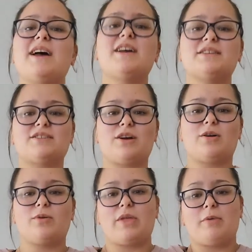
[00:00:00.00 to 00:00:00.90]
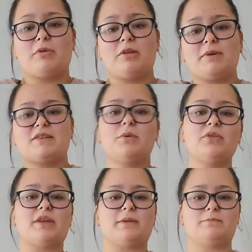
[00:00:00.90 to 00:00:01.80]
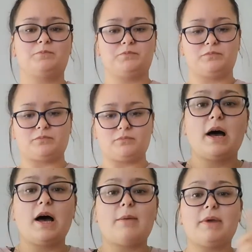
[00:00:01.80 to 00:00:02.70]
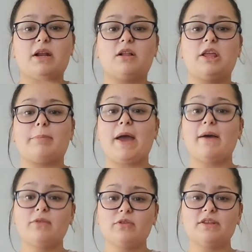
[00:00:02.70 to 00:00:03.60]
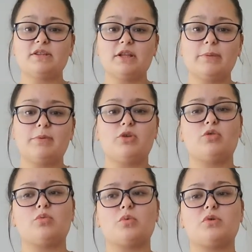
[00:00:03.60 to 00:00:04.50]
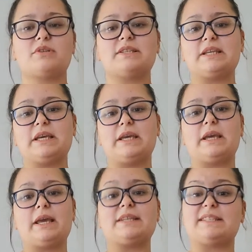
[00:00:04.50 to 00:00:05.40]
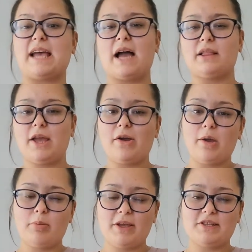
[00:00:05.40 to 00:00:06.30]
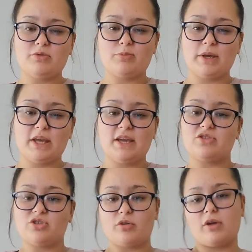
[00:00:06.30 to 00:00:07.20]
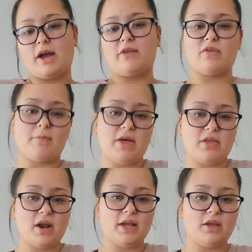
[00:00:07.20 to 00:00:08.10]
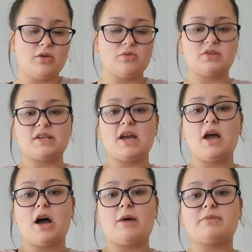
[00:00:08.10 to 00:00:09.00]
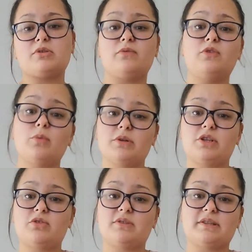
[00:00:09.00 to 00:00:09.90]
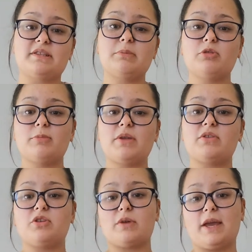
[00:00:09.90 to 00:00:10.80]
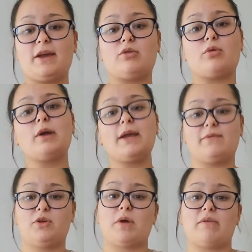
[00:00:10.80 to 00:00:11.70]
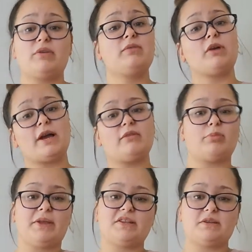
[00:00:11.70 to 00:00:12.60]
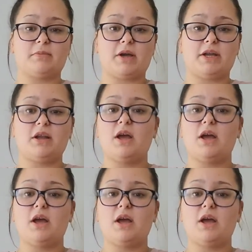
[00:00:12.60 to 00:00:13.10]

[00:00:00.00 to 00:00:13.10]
so that really makes it worth it. In a clip after this clip, you will see exactly how I planted with my kids, kind of the method I used. So if you want to use the similar method, you can, or if you have a different kind of plant in mind,